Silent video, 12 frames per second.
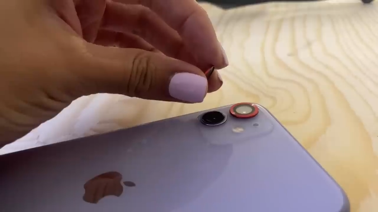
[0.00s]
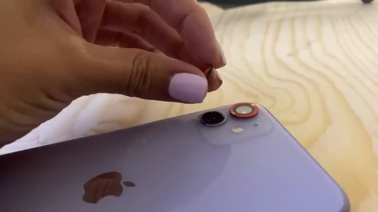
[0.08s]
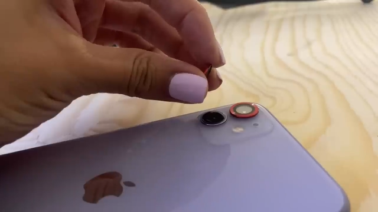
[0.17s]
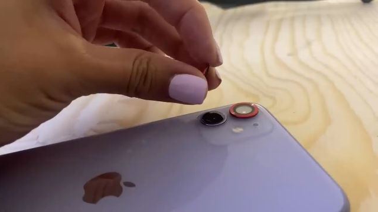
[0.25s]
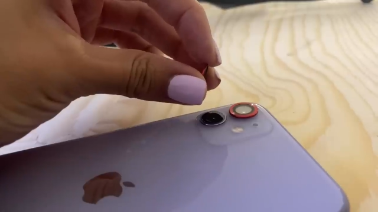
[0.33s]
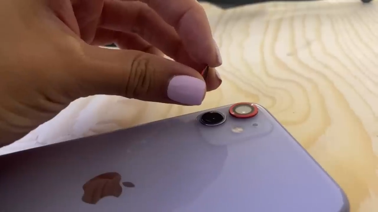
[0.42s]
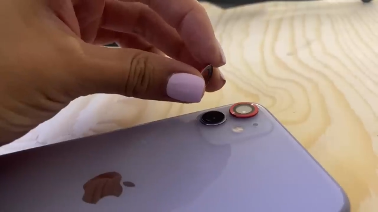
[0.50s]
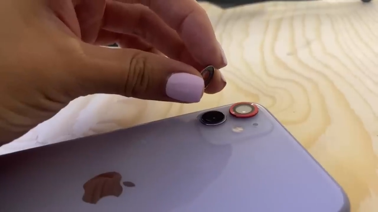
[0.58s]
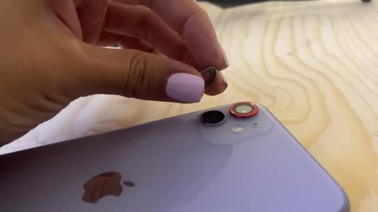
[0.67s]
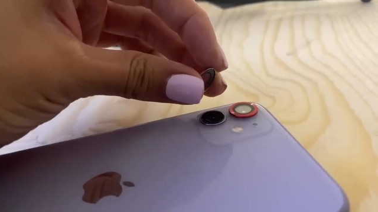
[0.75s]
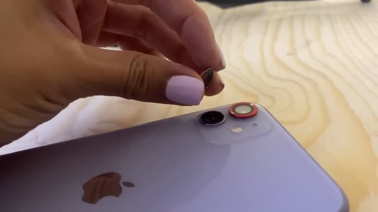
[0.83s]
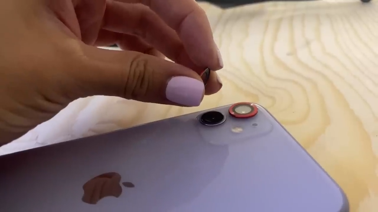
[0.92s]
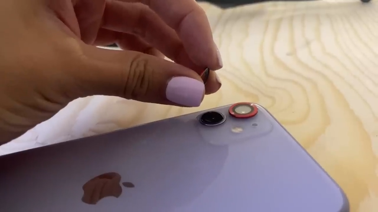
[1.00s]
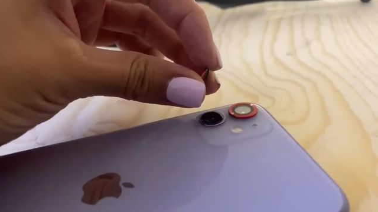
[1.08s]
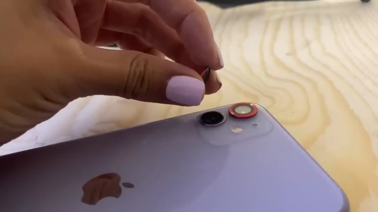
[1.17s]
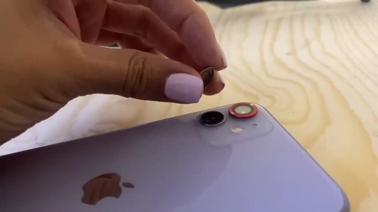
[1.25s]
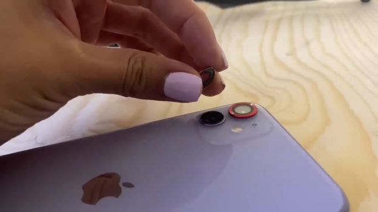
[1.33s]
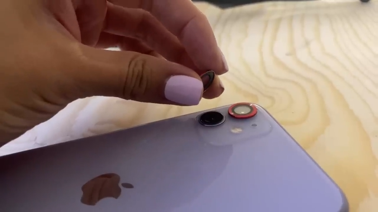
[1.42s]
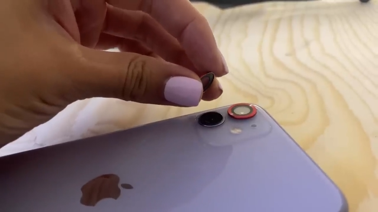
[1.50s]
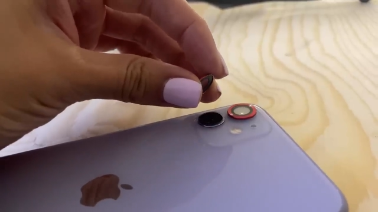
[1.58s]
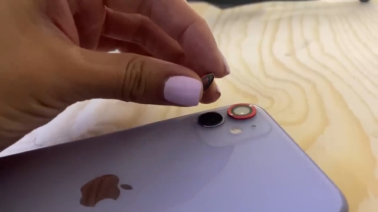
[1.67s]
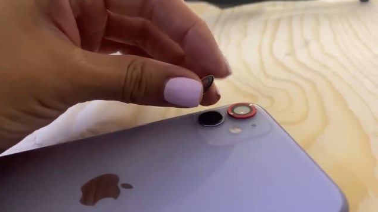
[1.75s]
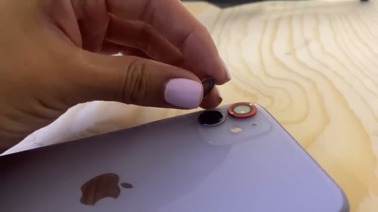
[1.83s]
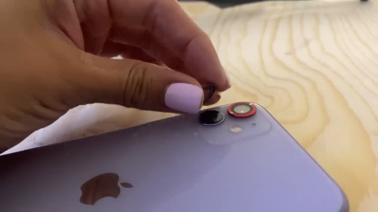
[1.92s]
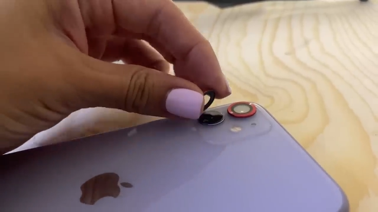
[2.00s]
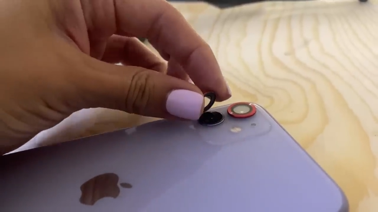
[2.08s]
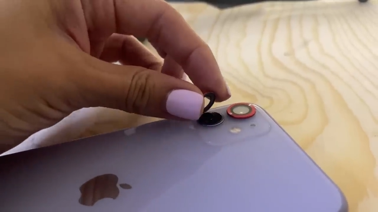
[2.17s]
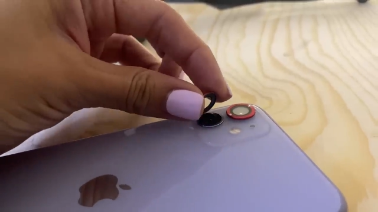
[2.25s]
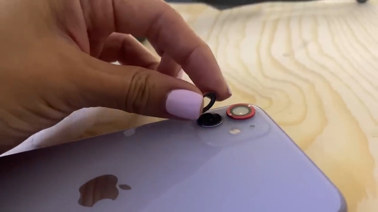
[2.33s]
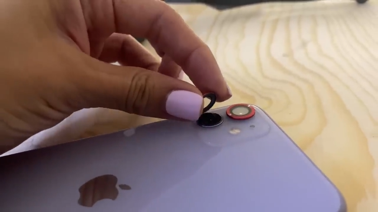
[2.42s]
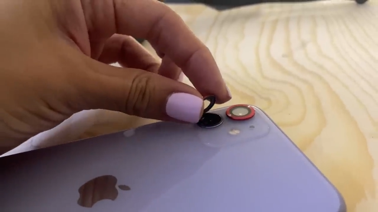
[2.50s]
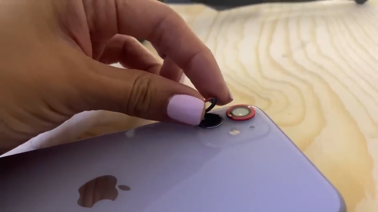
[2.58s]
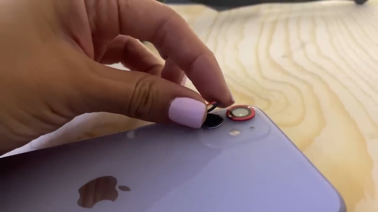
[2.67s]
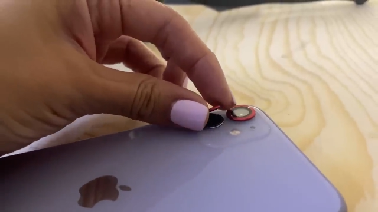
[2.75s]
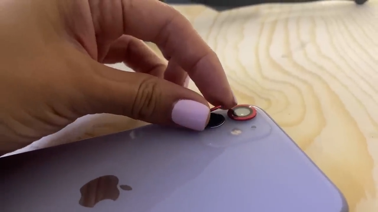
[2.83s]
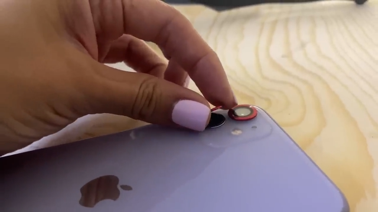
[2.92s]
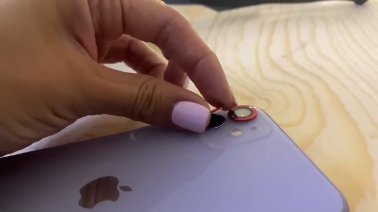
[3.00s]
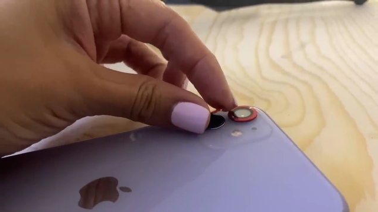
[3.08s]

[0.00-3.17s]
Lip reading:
(no speaker visible)